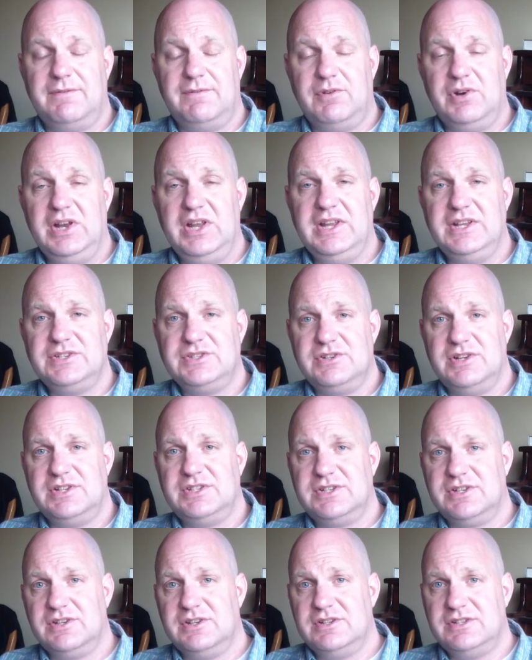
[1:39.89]
free, so
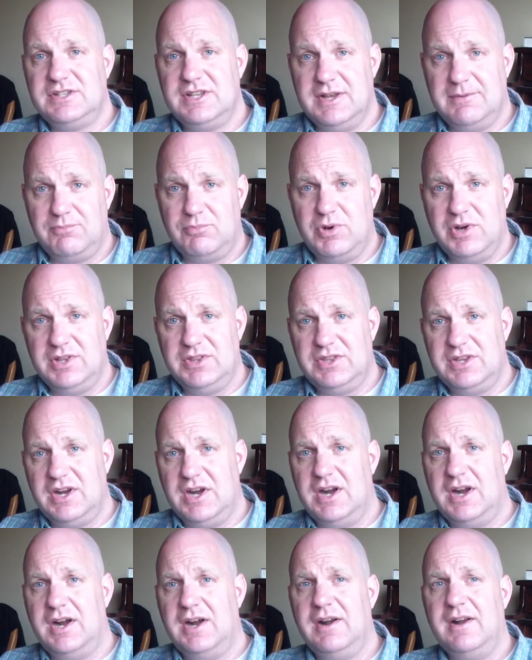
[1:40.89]
that's a good tip right
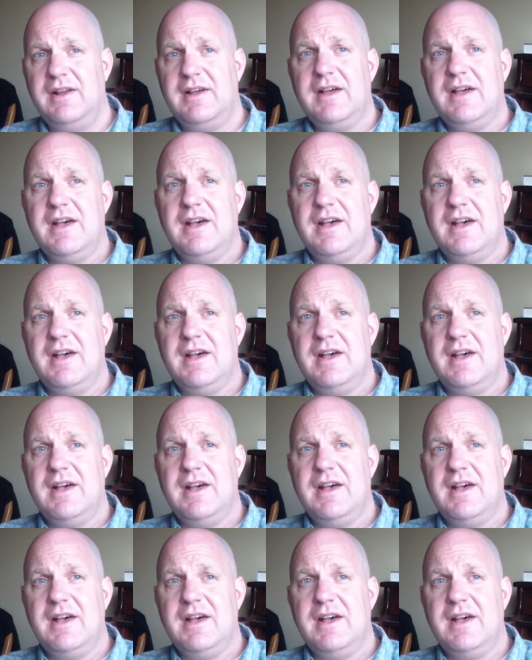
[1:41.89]
there.